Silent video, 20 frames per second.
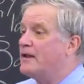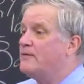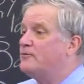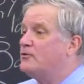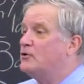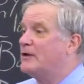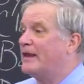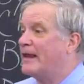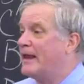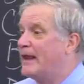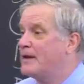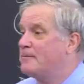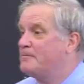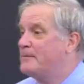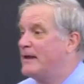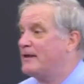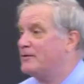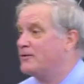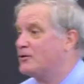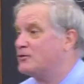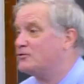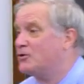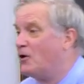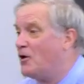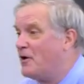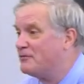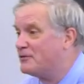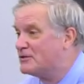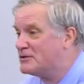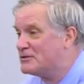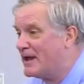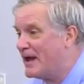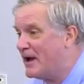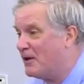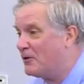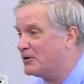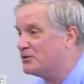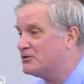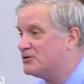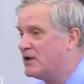if you can't make those office
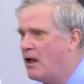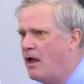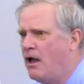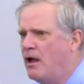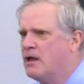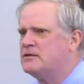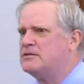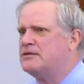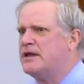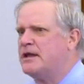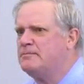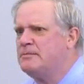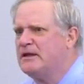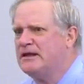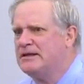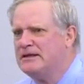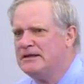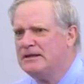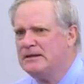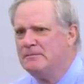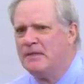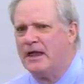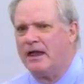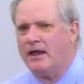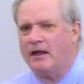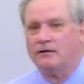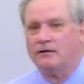hours, send me an email.